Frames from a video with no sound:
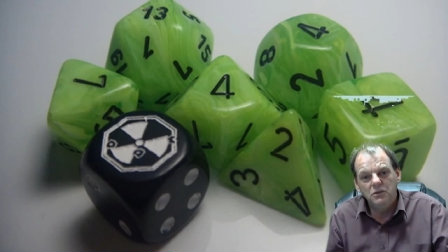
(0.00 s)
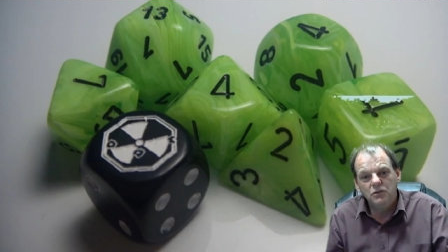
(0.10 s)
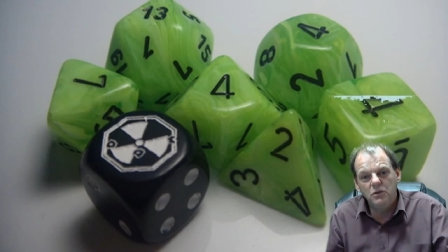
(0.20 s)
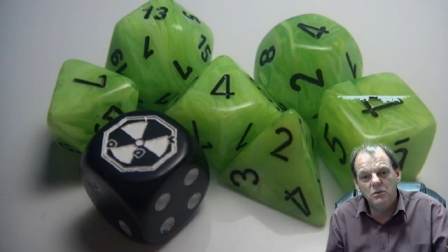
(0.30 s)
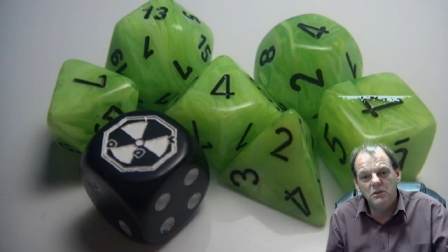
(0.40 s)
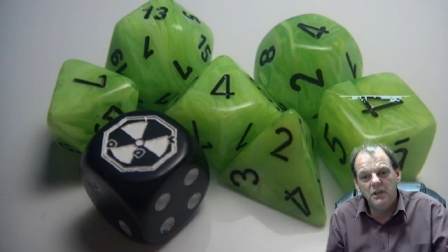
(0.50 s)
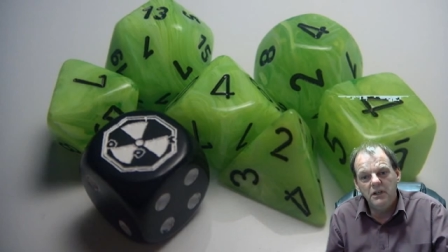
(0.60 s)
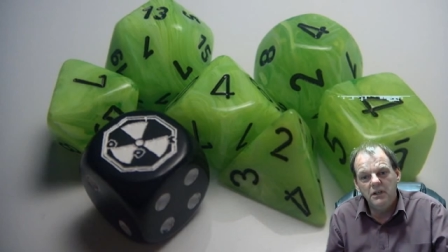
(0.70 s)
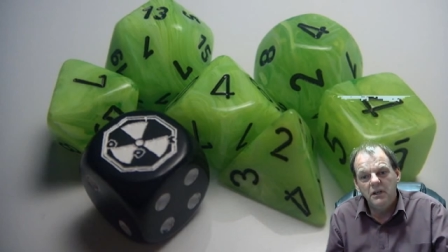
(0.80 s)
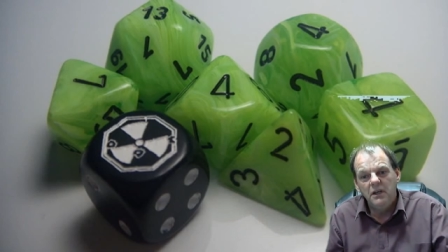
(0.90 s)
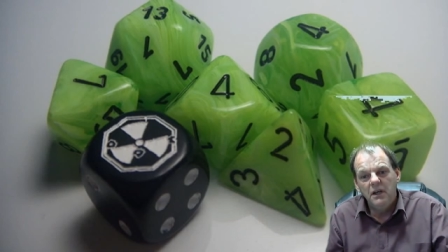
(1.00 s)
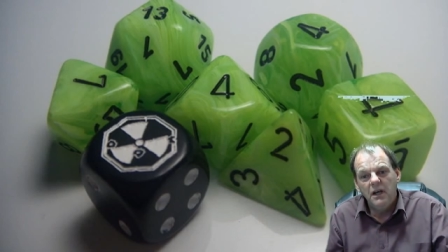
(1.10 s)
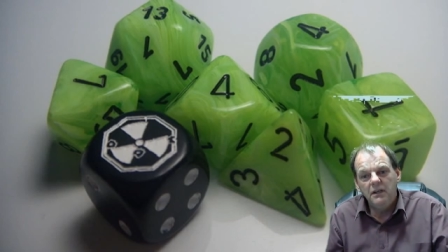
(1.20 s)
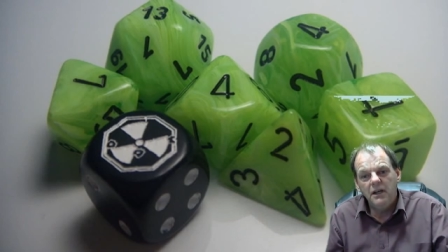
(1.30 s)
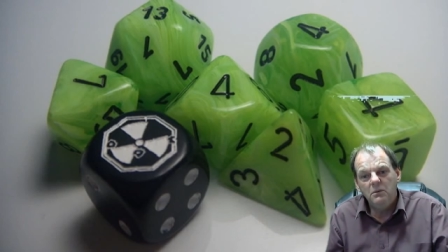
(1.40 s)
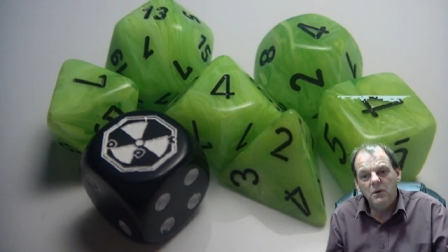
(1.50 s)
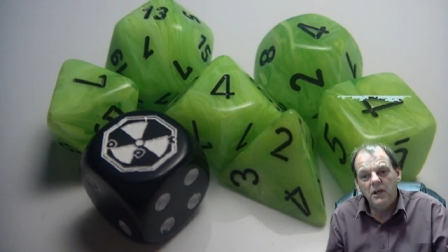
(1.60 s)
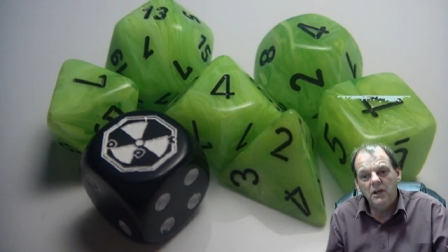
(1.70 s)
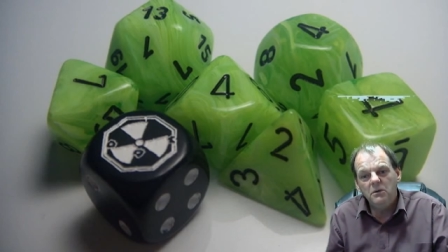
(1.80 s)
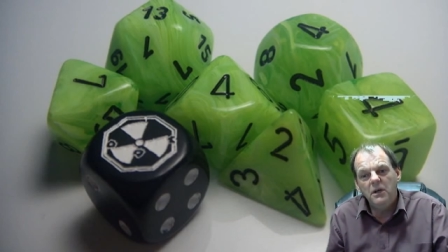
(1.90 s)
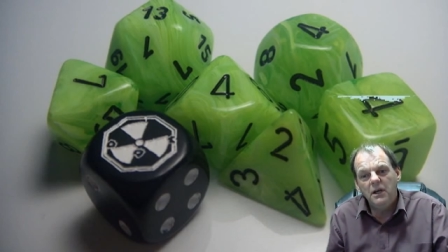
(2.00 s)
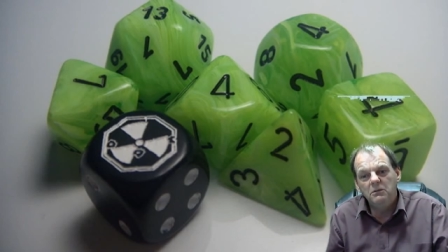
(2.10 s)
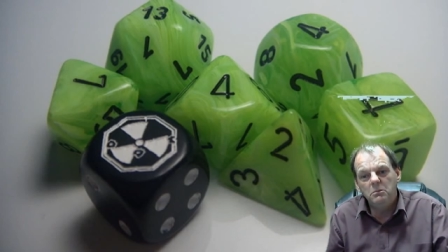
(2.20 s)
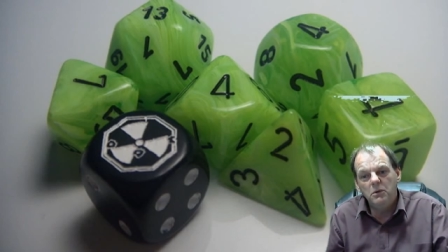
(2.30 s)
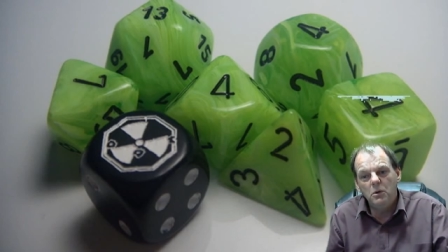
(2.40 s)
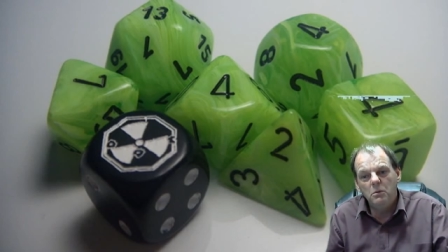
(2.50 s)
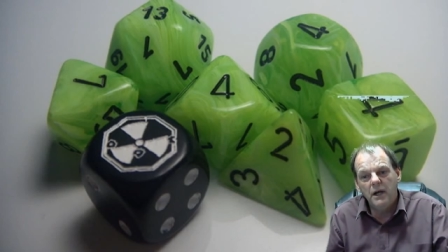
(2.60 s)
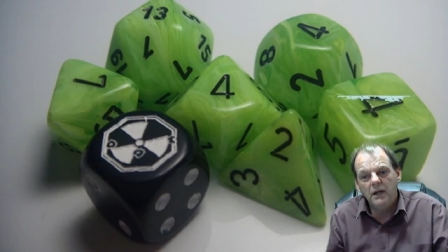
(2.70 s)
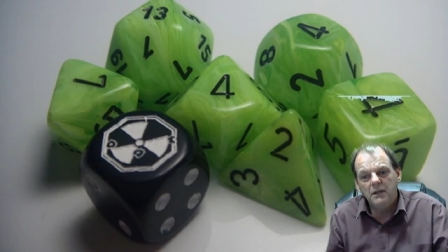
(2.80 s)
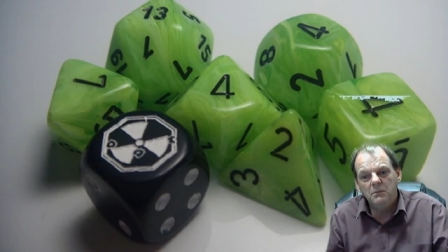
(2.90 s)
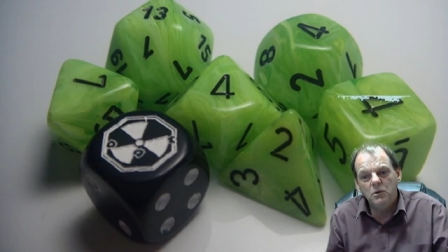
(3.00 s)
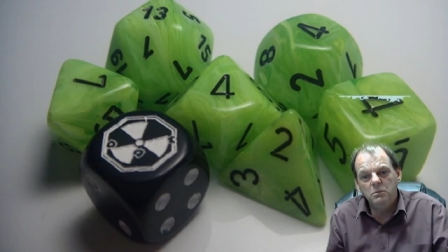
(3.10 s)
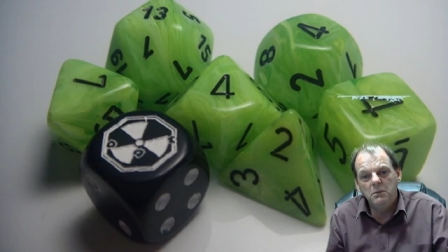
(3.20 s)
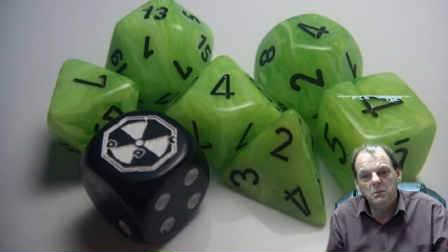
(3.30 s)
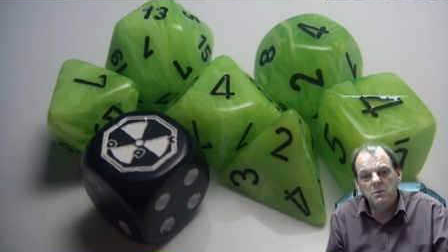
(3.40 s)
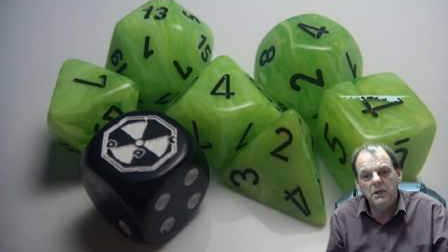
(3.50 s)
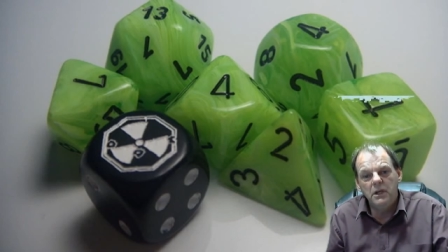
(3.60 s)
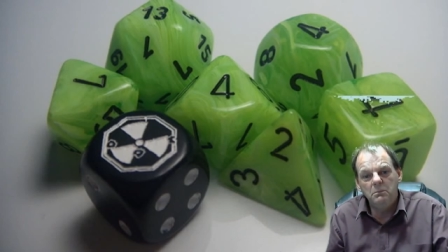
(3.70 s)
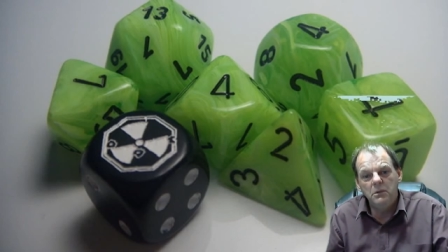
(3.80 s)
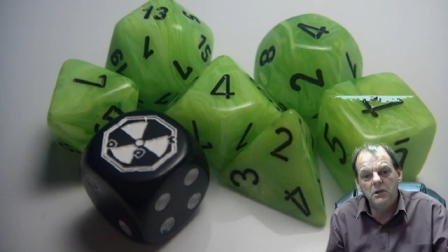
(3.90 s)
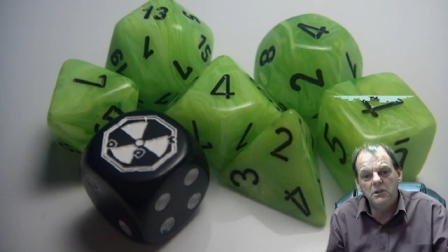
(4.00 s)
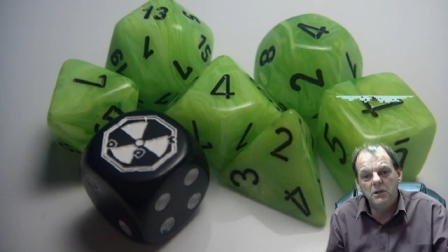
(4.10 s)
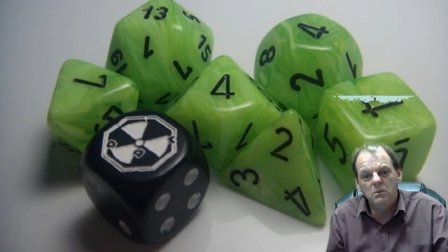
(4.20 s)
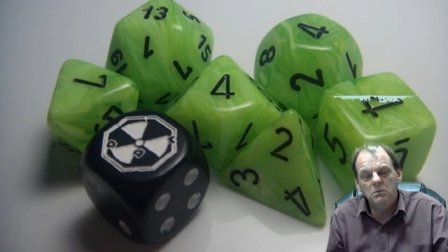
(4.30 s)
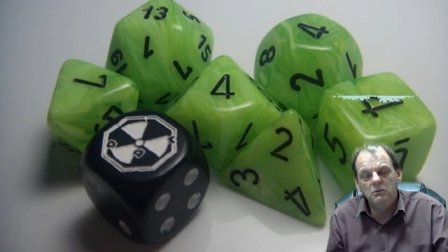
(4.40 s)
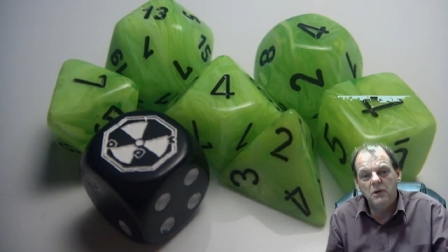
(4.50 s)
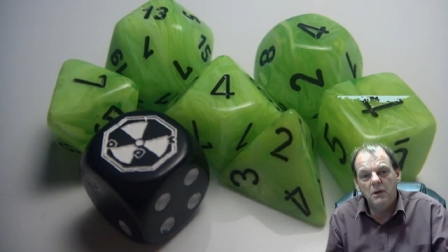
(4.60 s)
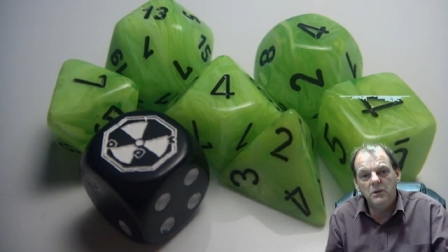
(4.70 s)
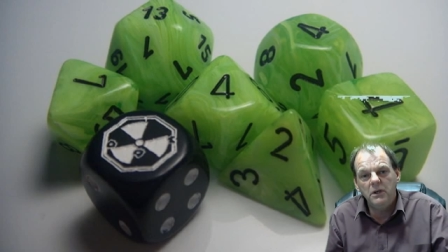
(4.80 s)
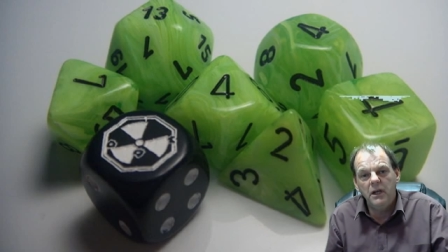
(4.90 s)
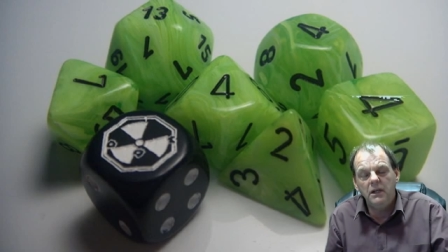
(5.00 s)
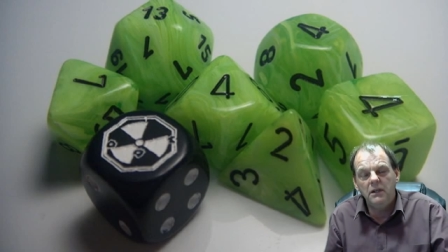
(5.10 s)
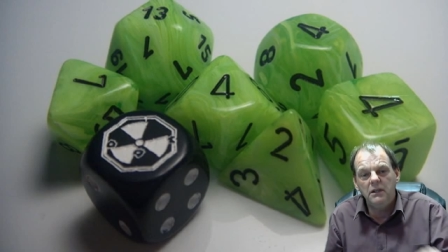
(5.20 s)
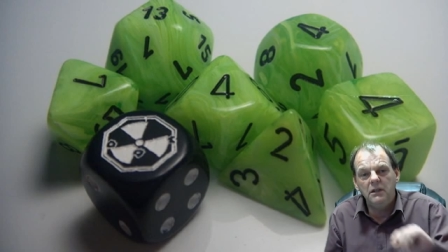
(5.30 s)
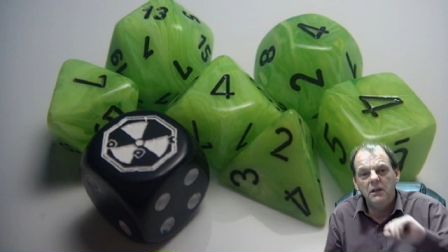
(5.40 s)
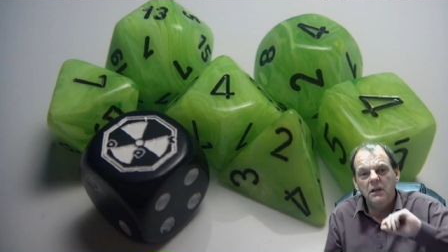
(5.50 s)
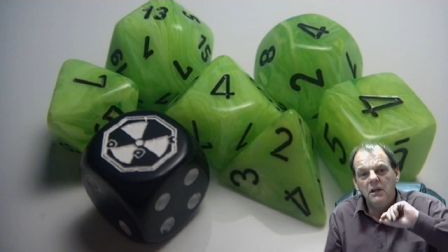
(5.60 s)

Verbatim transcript: for scrutiny and that way I don't have the blowback that most people would get because I don't fabricate it.